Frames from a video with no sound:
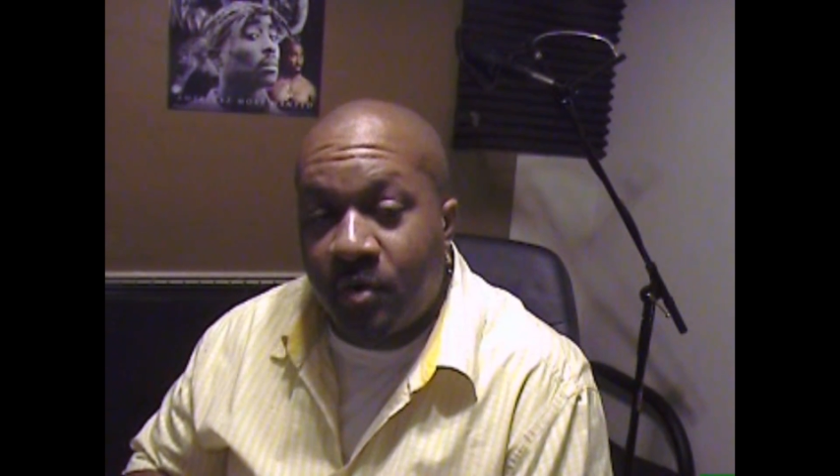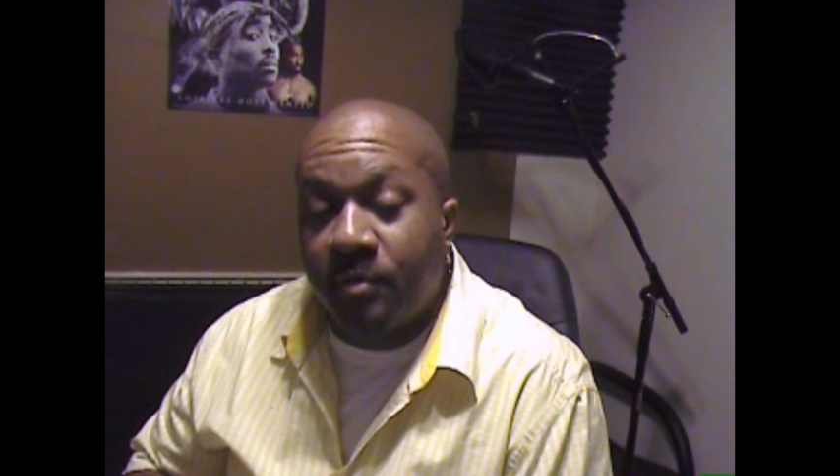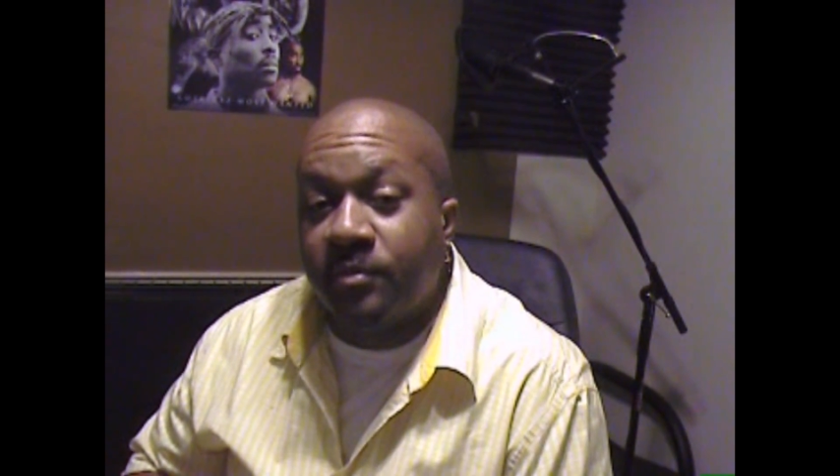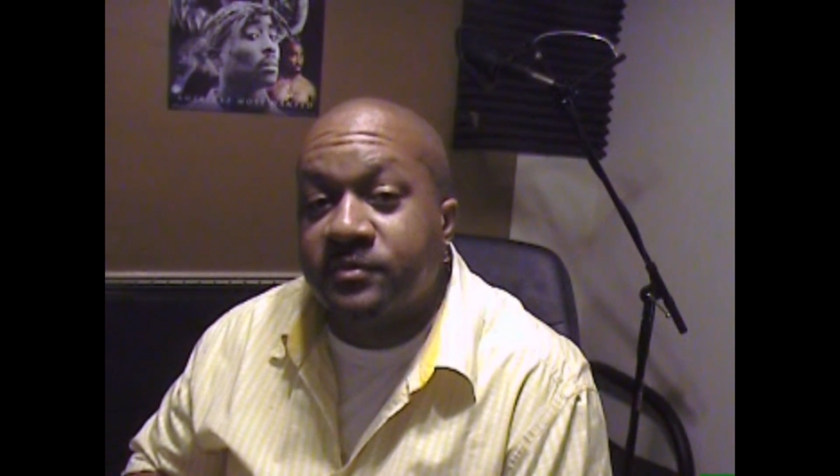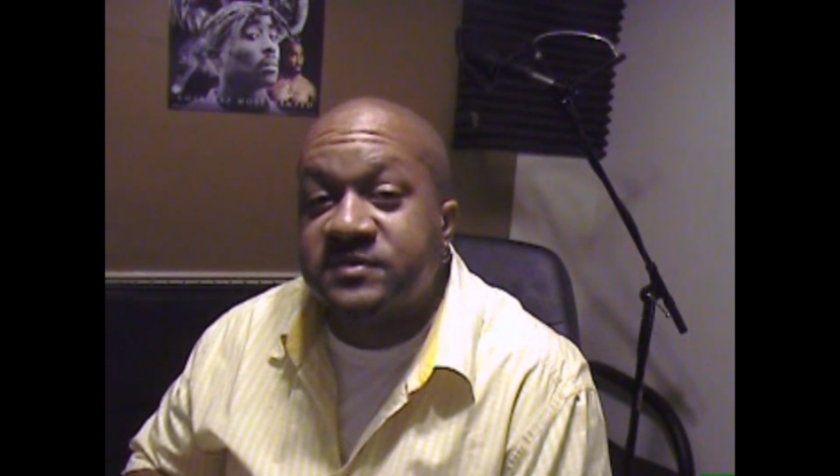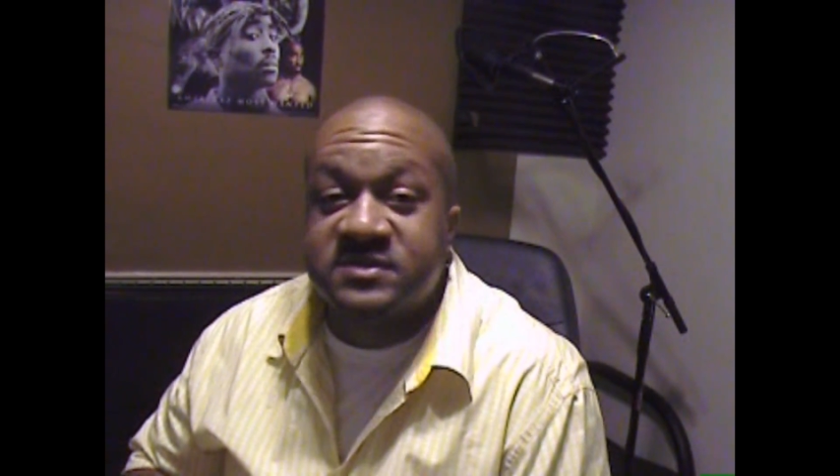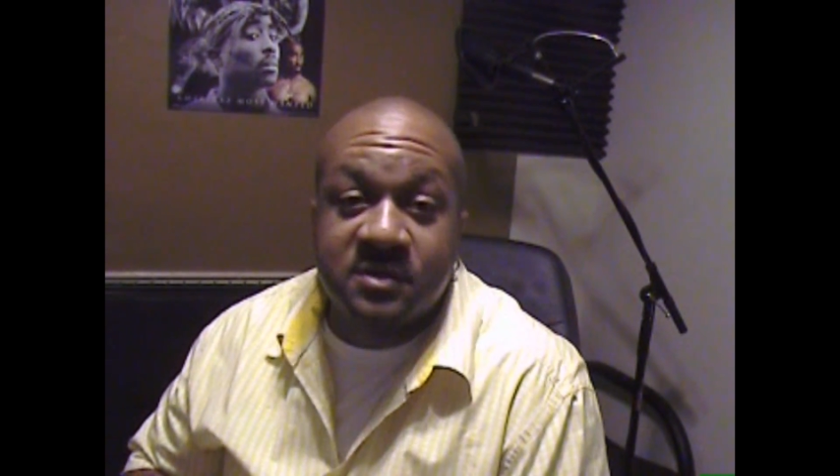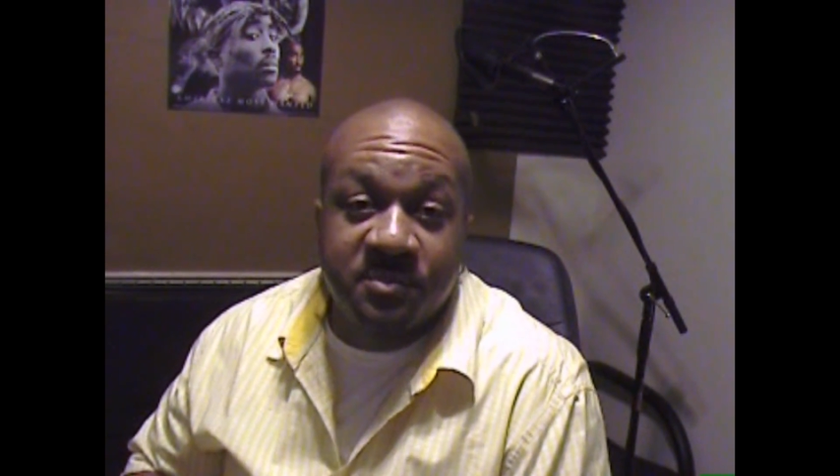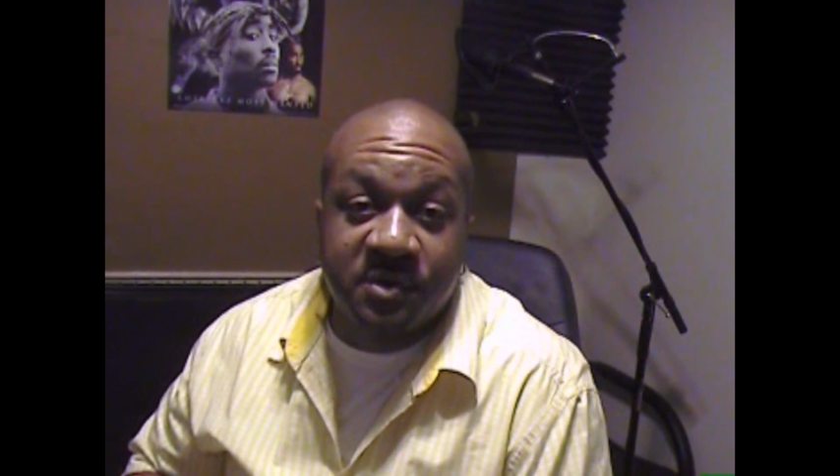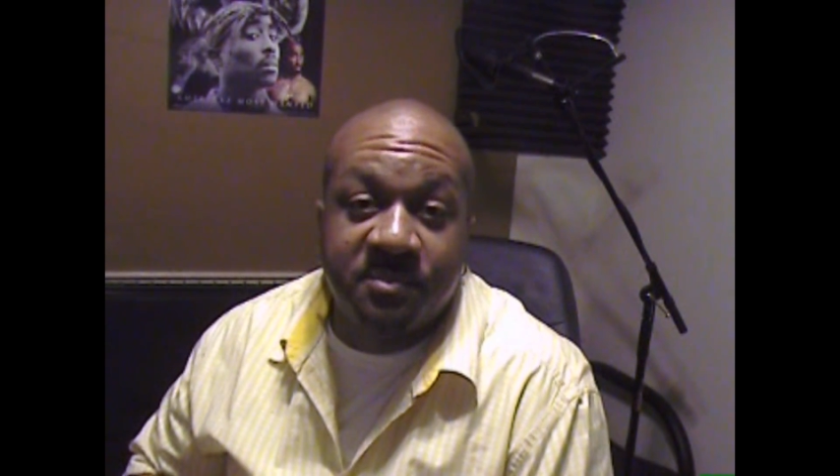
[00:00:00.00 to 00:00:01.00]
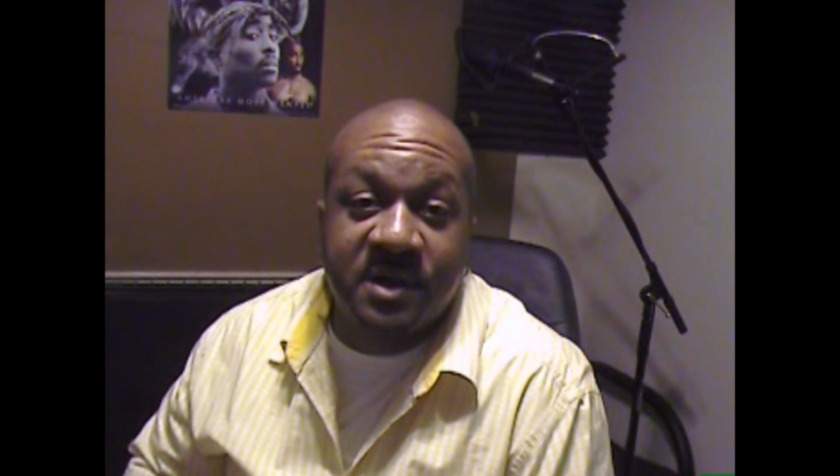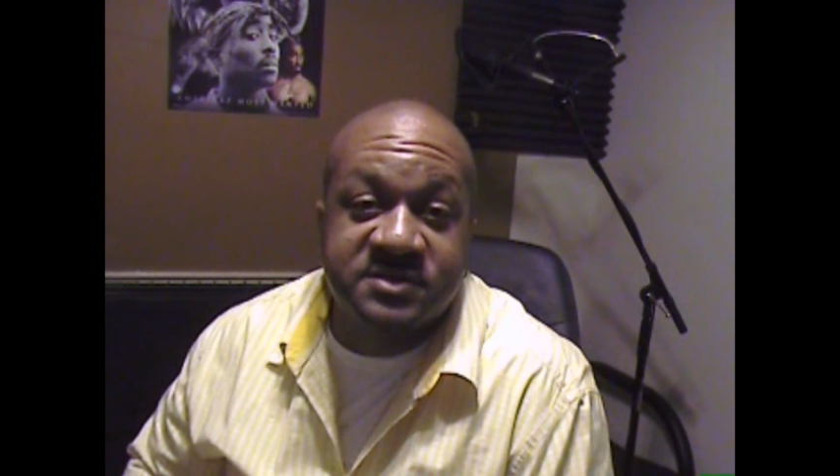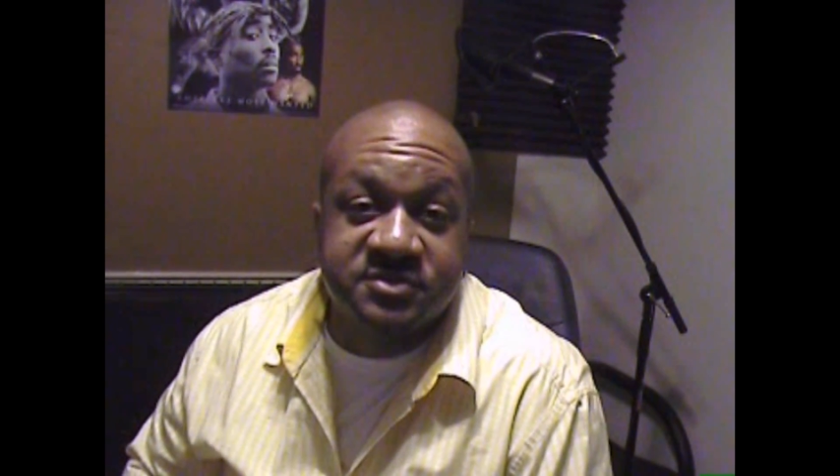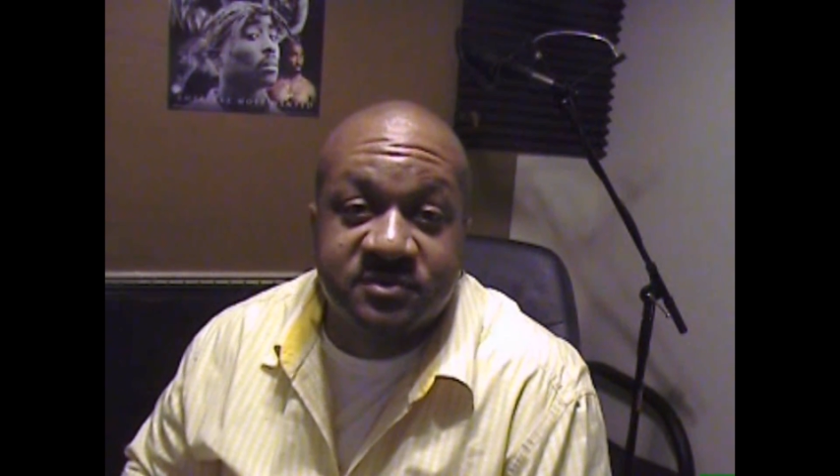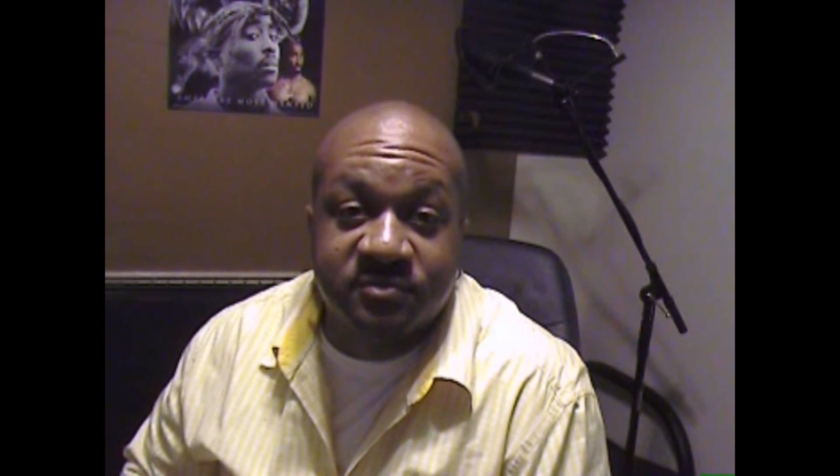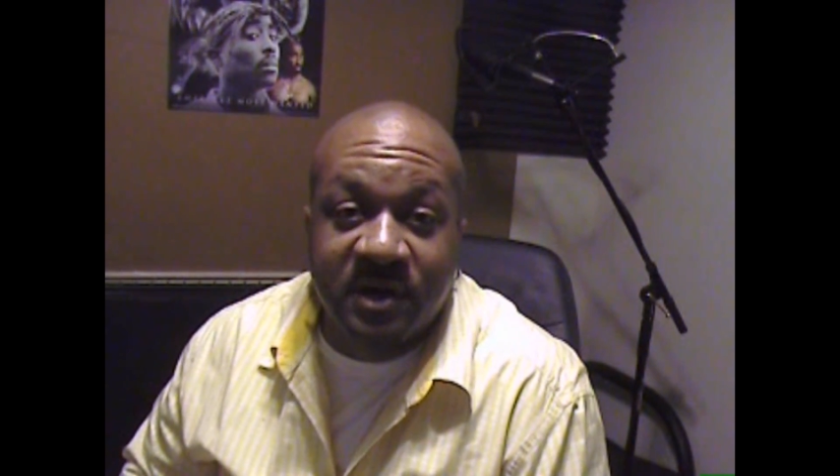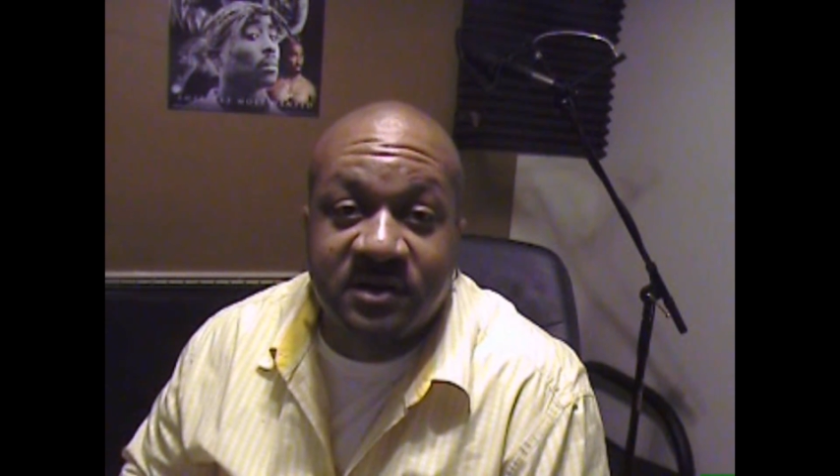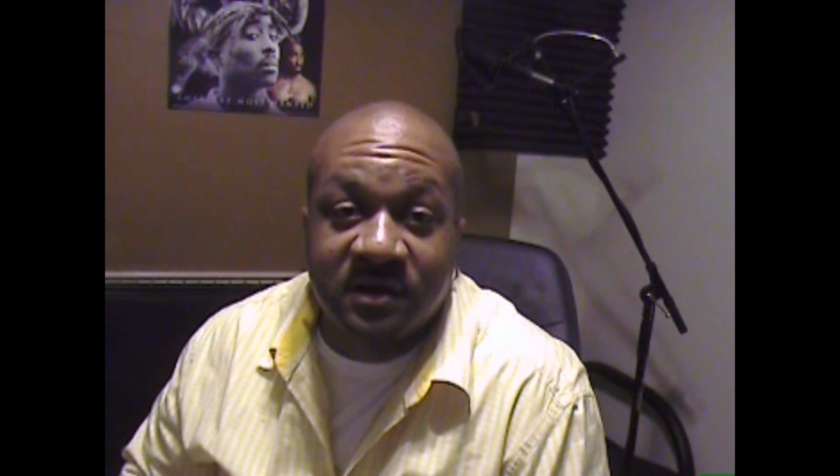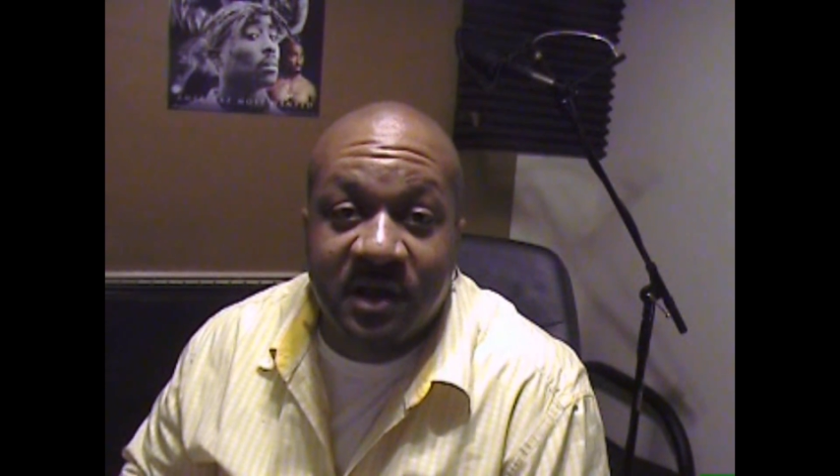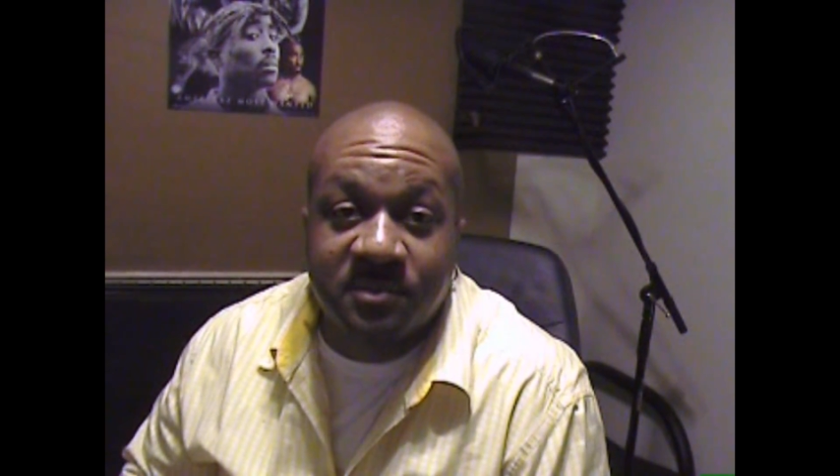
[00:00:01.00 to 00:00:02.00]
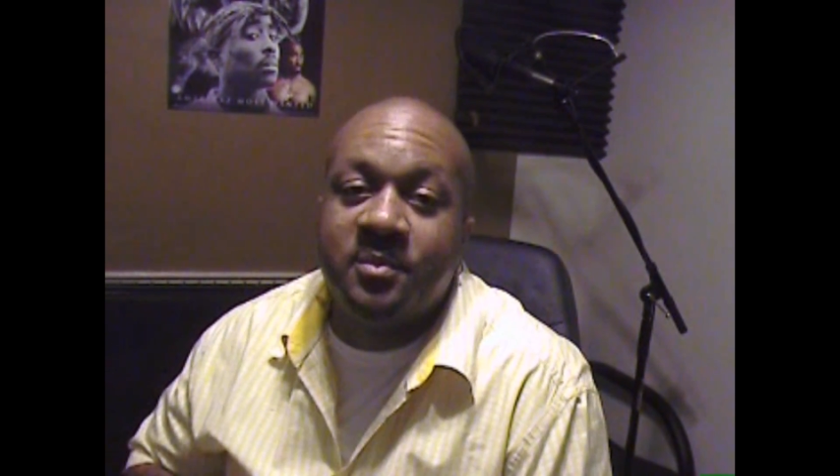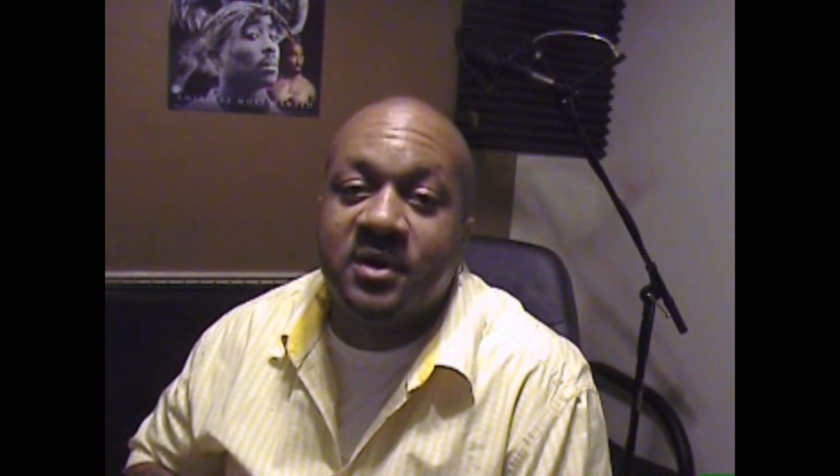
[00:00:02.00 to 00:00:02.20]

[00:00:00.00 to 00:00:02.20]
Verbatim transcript: on some of the major record labels